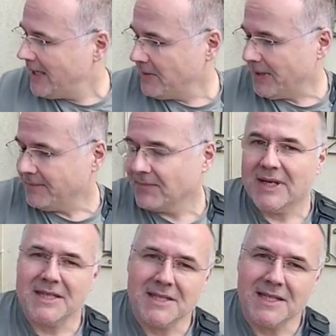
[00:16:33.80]
Anyway,
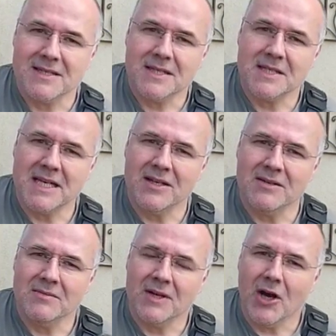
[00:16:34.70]
that's
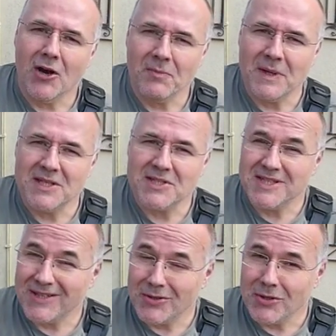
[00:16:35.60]
16 and a half minutes to
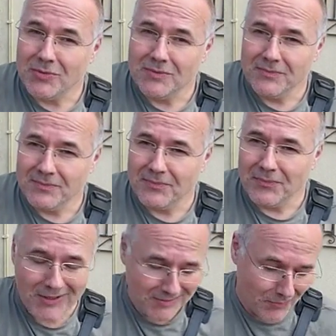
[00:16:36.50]
tell you
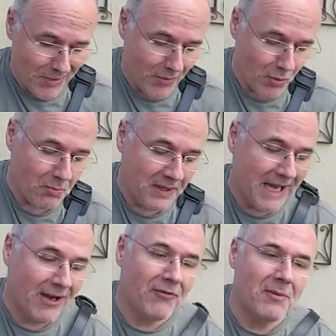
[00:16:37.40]
where it all
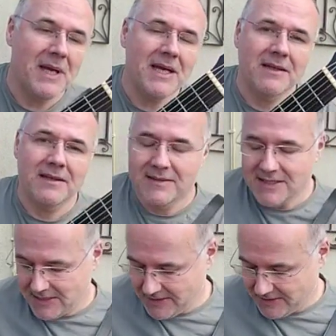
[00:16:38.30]
began for me.
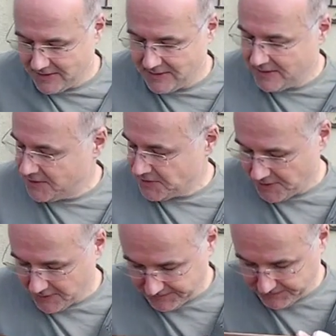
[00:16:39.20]
This is the
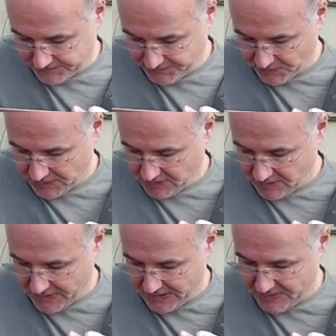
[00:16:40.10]
guitar,
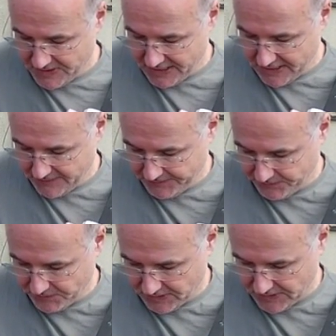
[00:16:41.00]
the Baby Taylor,
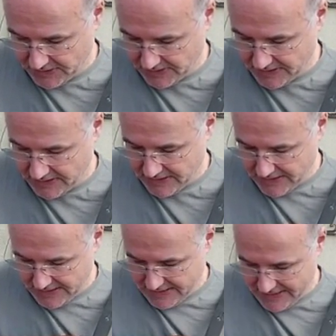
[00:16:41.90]
and
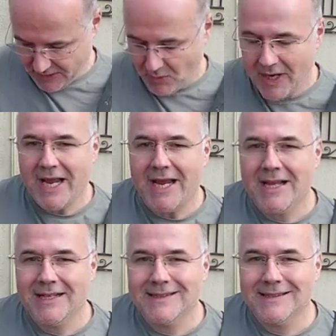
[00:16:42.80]
in a way,
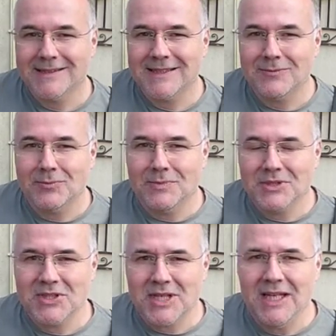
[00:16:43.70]

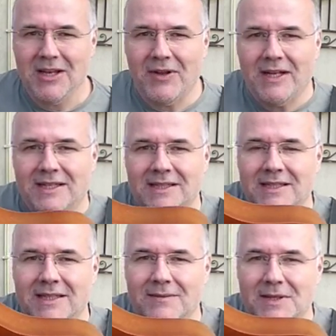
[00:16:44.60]
much as I love it,
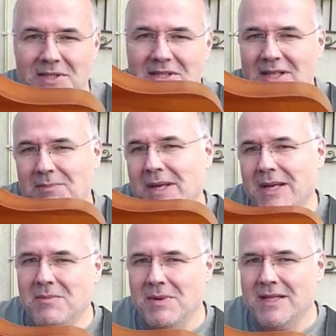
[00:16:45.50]
there's still a bit
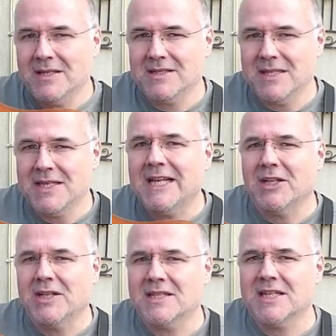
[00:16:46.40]
in me that's
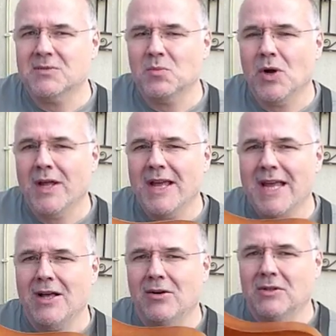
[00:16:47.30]
indignant and says, why the
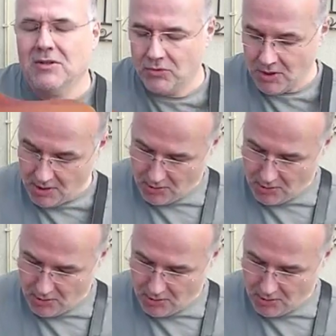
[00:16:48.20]
hell can